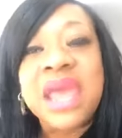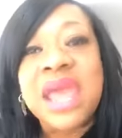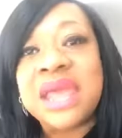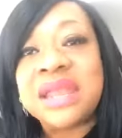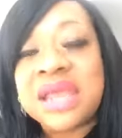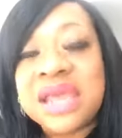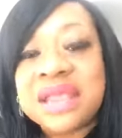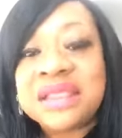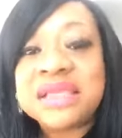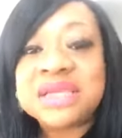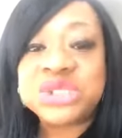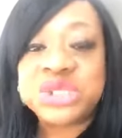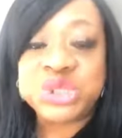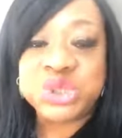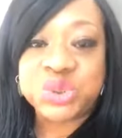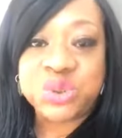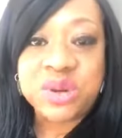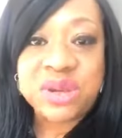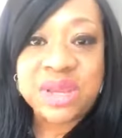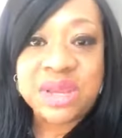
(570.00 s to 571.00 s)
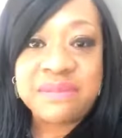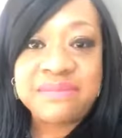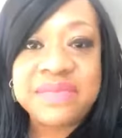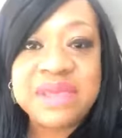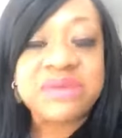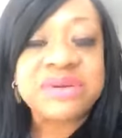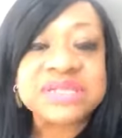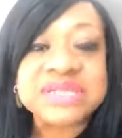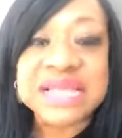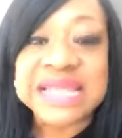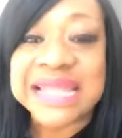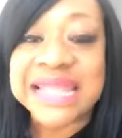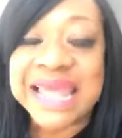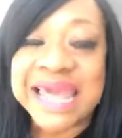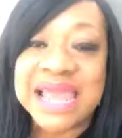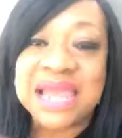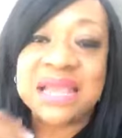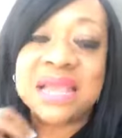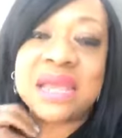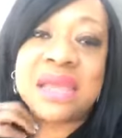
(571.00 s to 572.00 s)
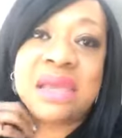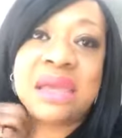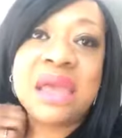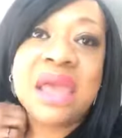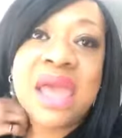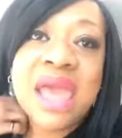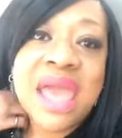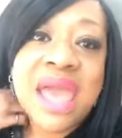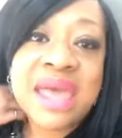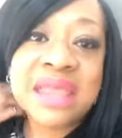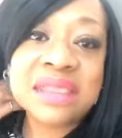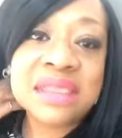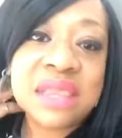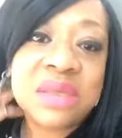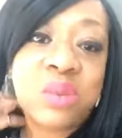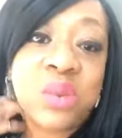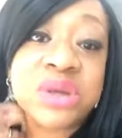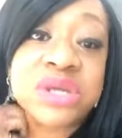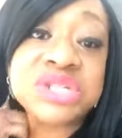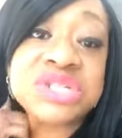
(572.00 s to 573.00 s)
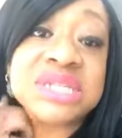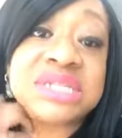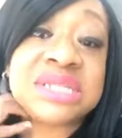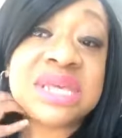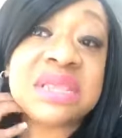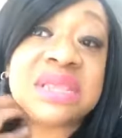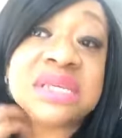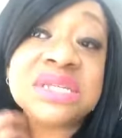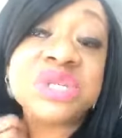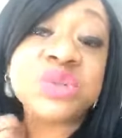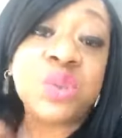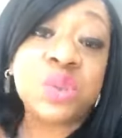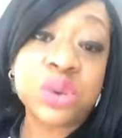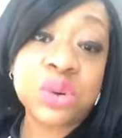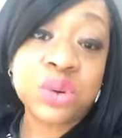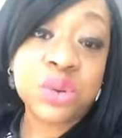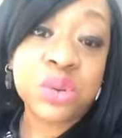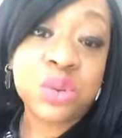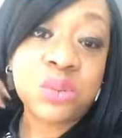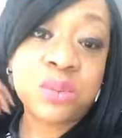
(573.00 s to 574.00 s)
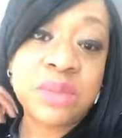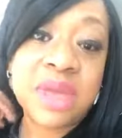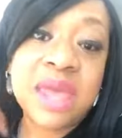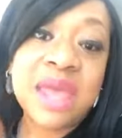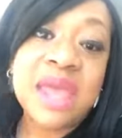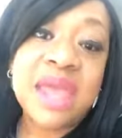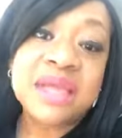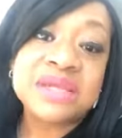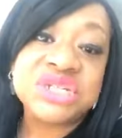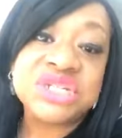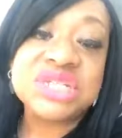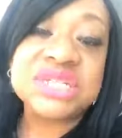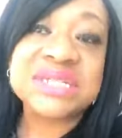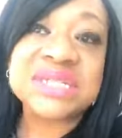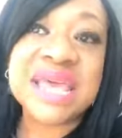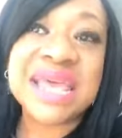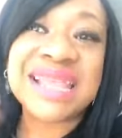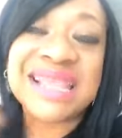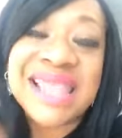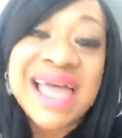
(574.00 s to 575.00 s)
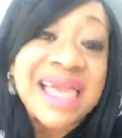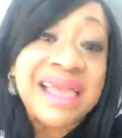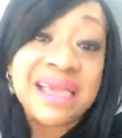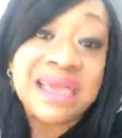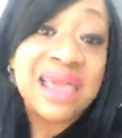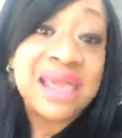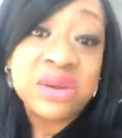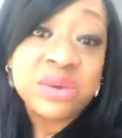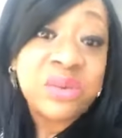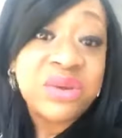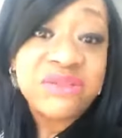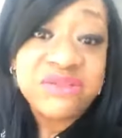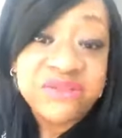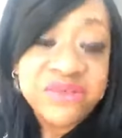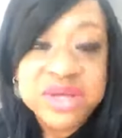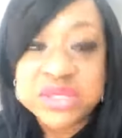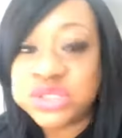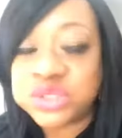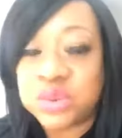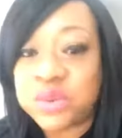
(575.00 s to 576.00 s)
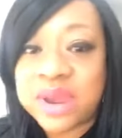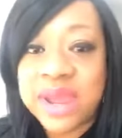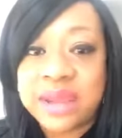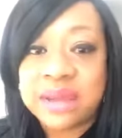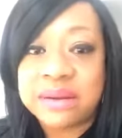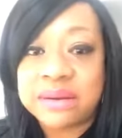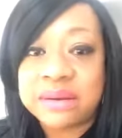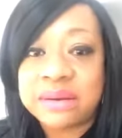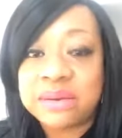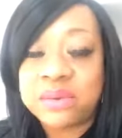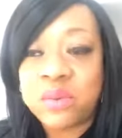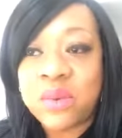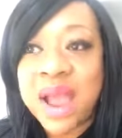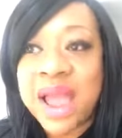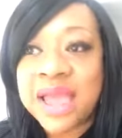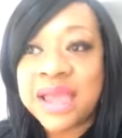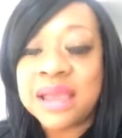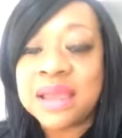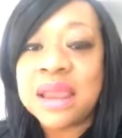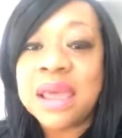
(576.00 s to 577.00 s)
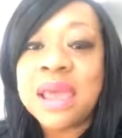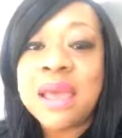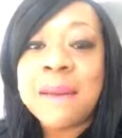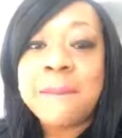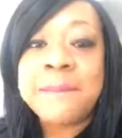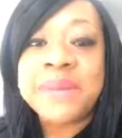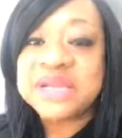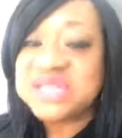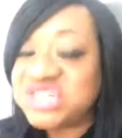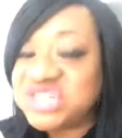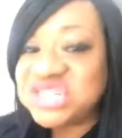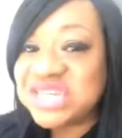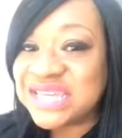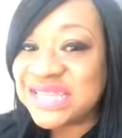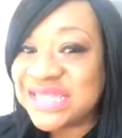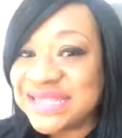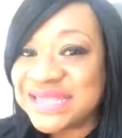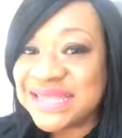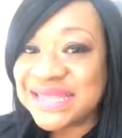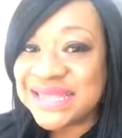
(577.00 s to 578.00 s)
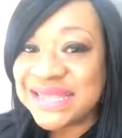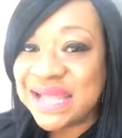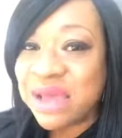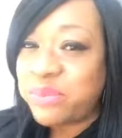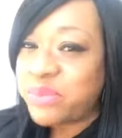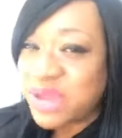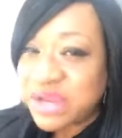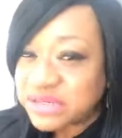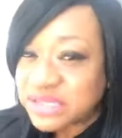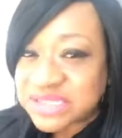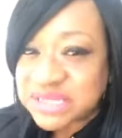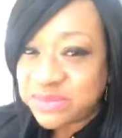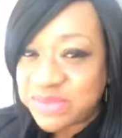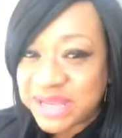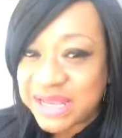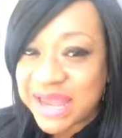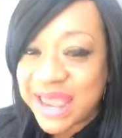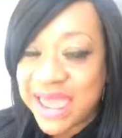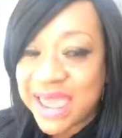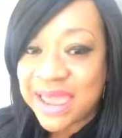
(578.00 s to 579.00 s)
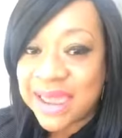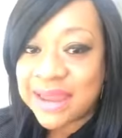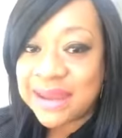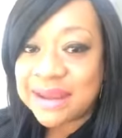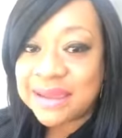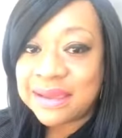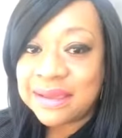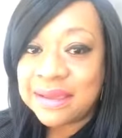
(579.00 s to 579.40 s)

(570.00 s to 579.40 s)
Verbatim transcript: And in this dream, there is a lady, and where she's in this room, and she's like in a refrigerator, right? But she appears to be dead.